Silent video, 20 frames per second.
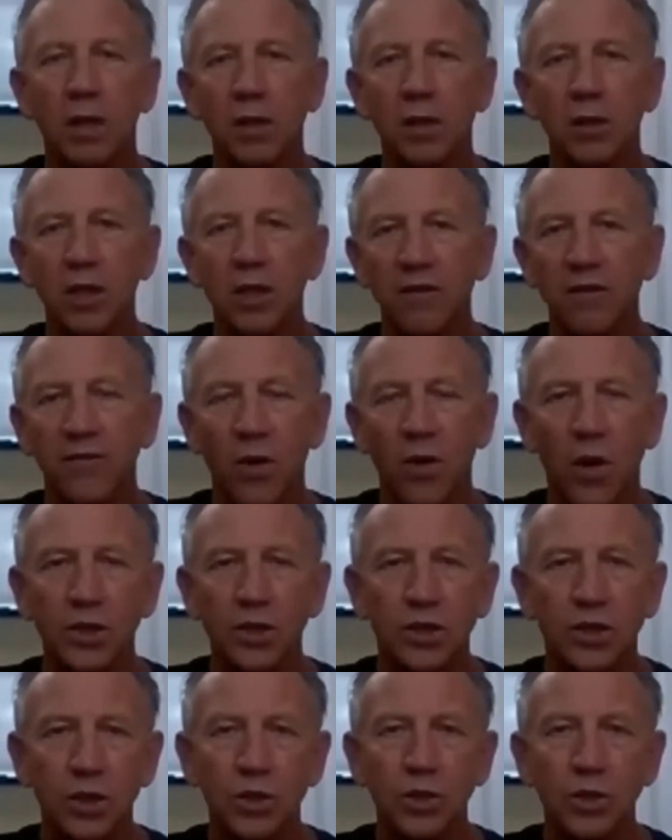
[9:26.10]
Looking
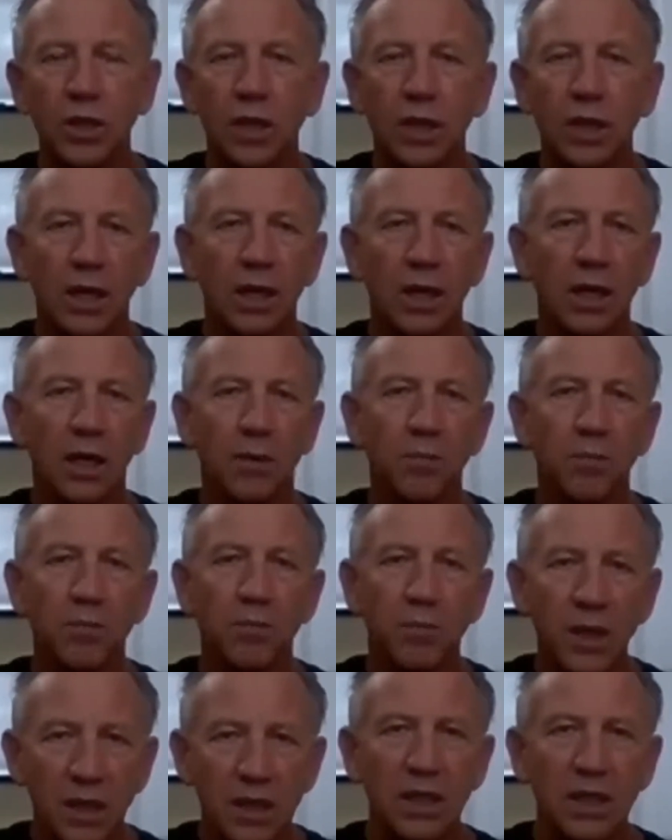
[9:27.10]
forward to
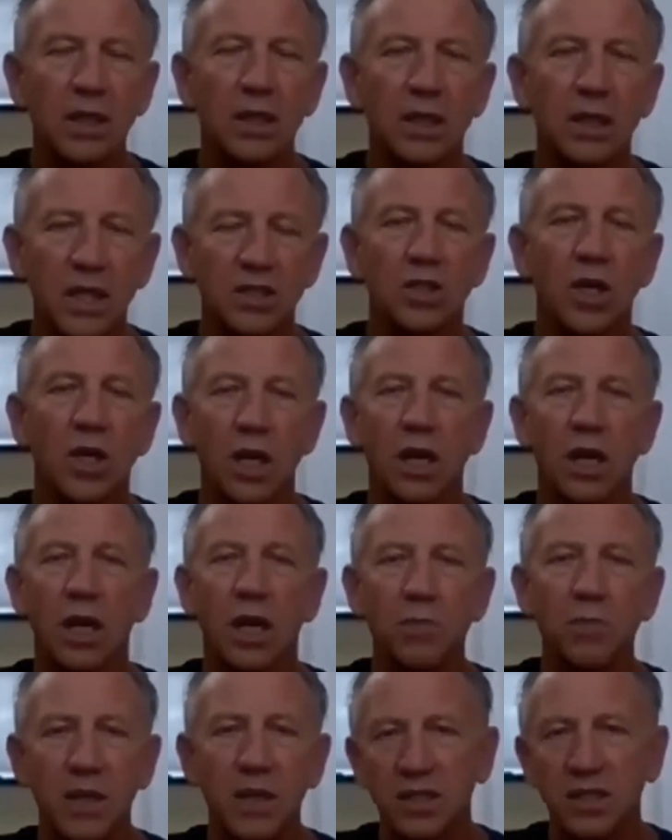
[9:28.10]
building this
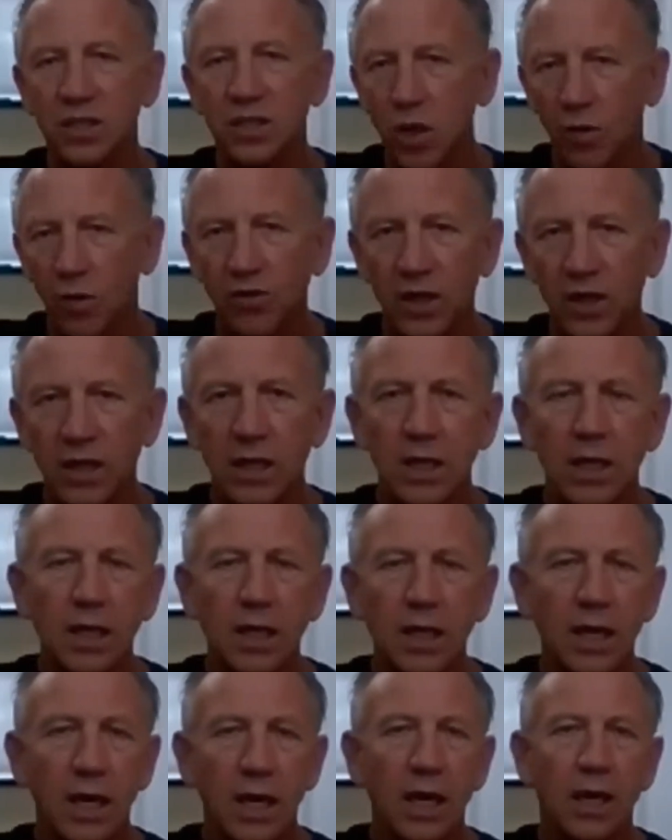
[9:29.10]
online business, hopefully
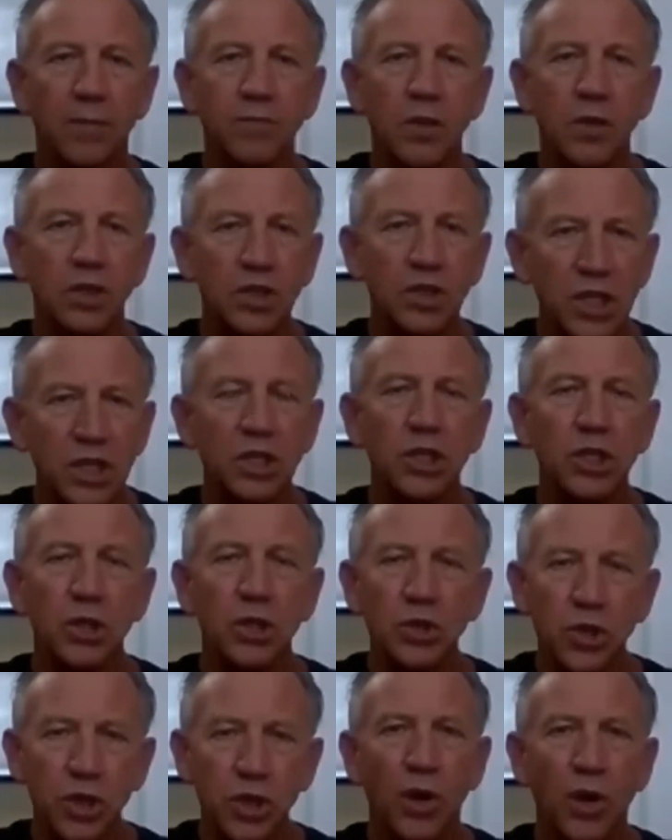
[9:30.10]
teaching
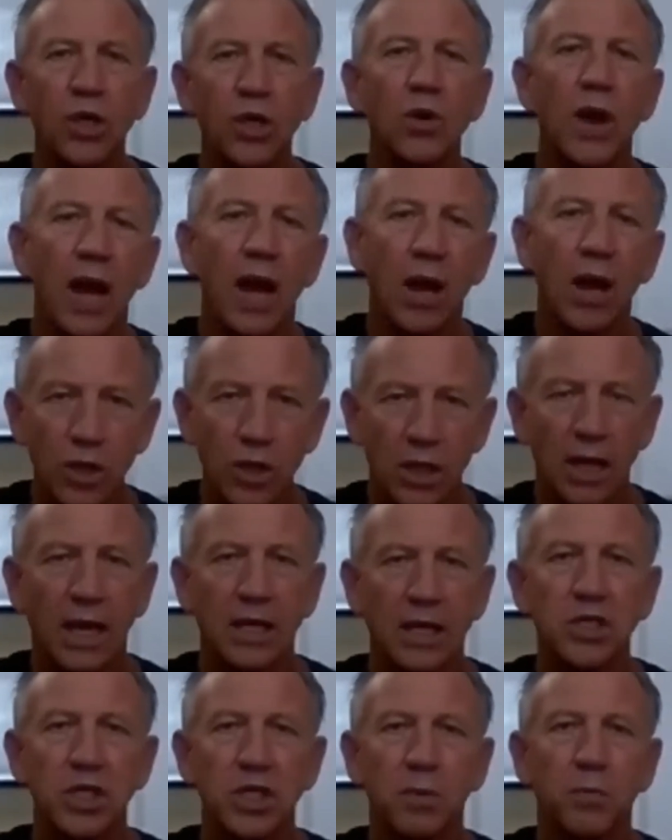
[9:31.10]
you, showing you how you can
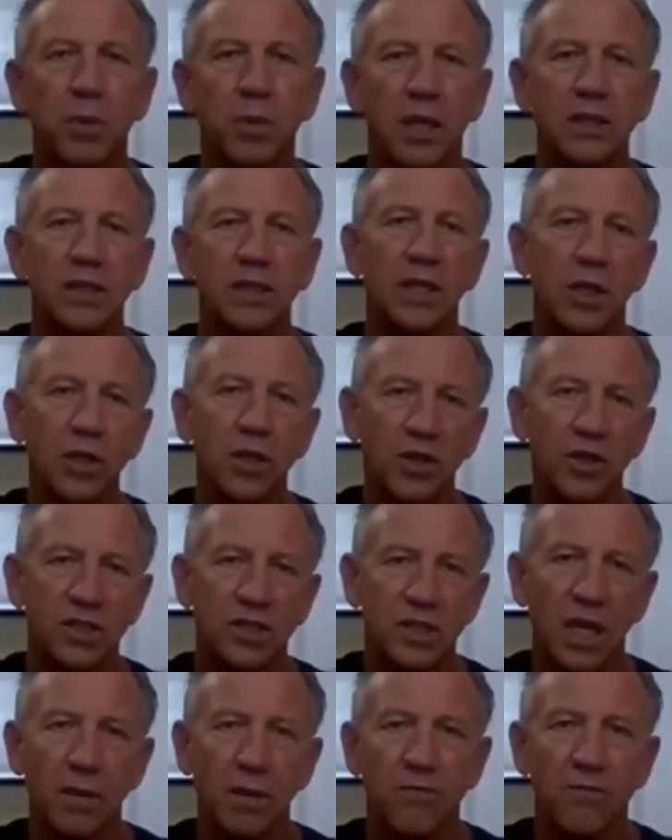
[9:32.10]
actually get plugged in to do the
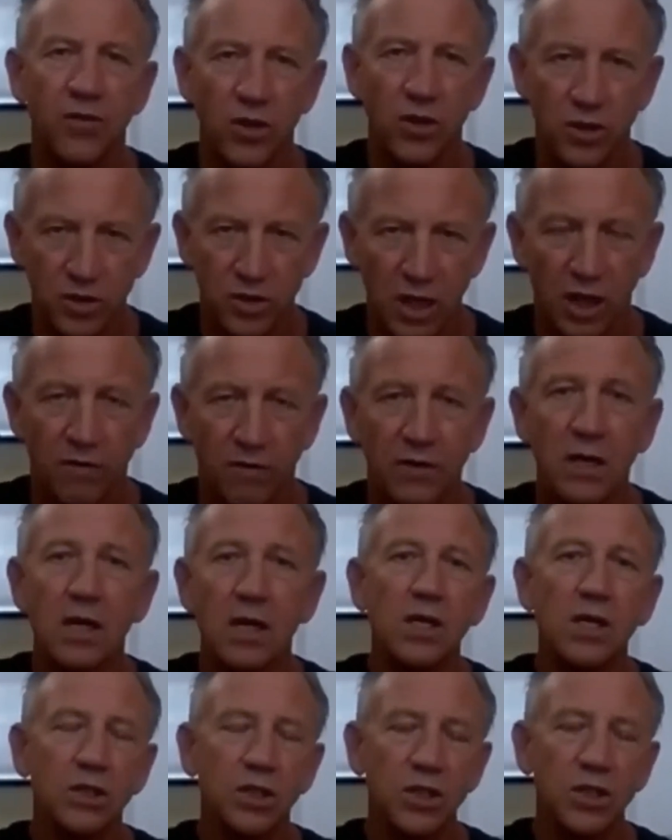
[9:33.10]
same for yourself.
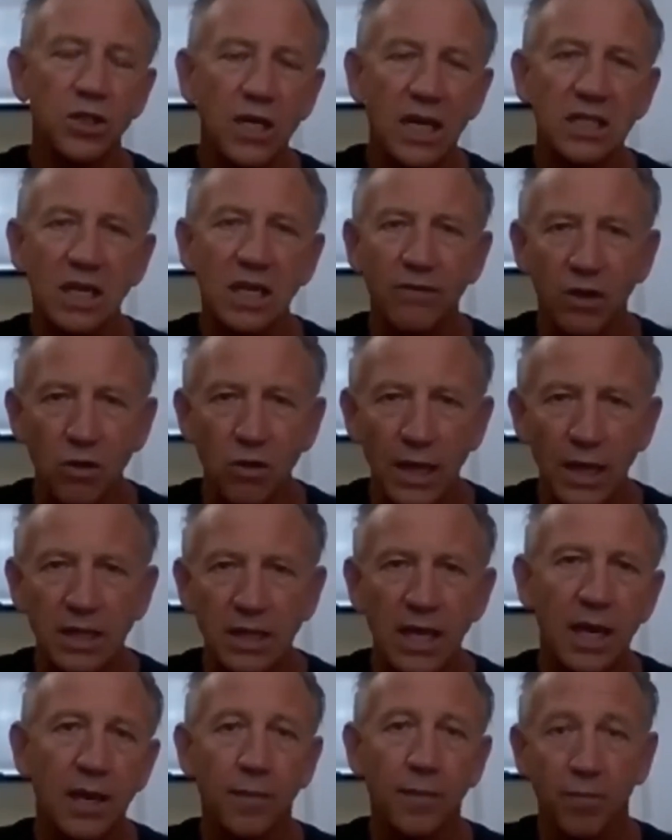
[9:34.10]
So you guys have a great
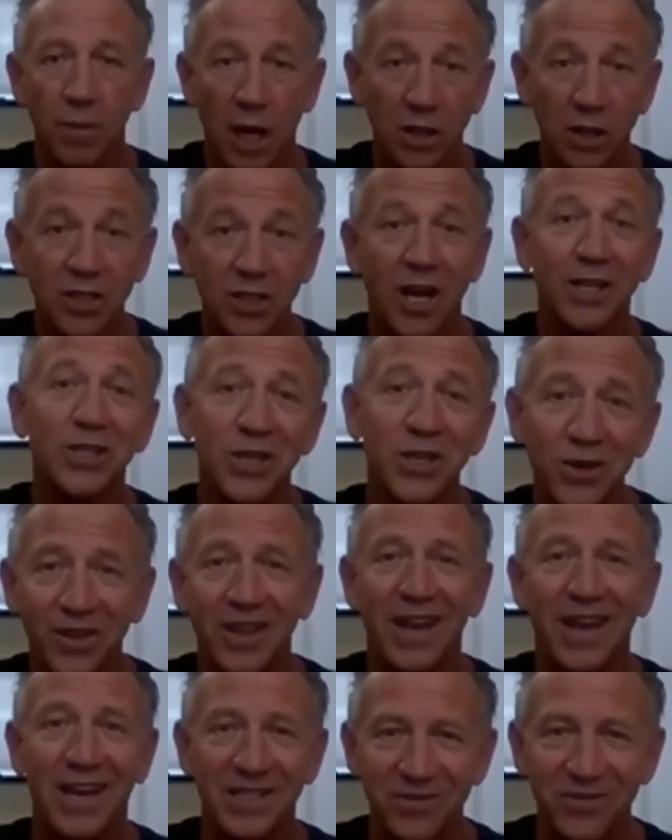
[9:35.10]
day, and I'll talk to you
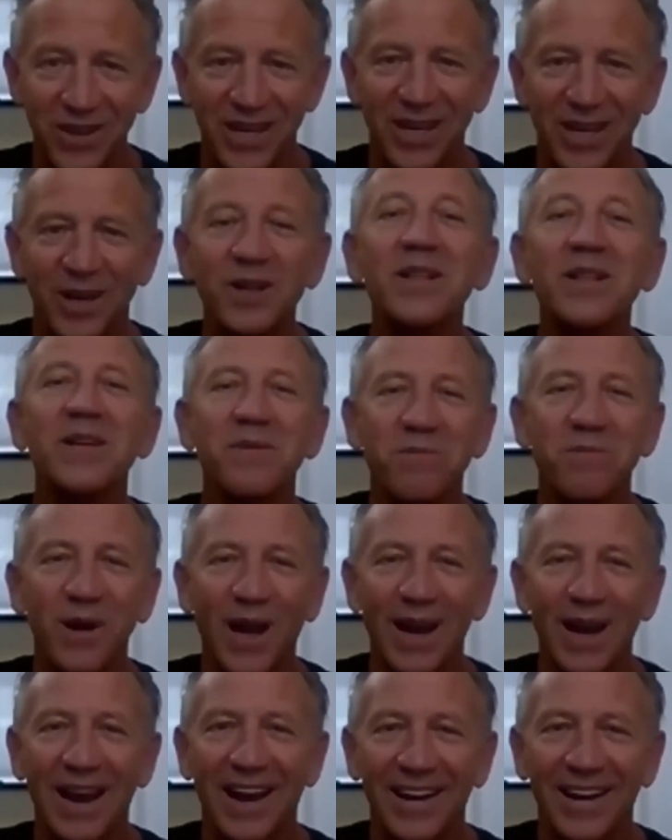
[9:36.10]
in the next video.
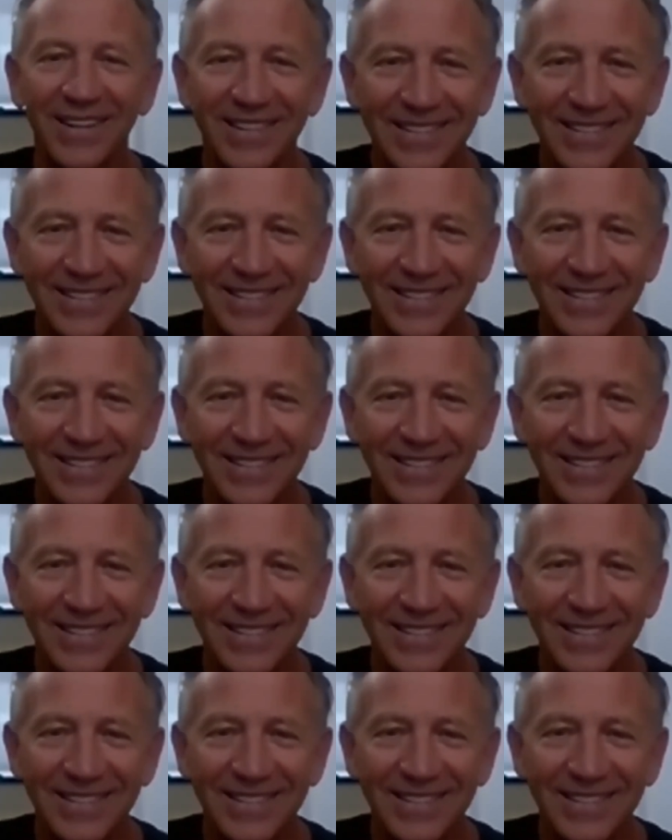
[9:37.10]
Bye now.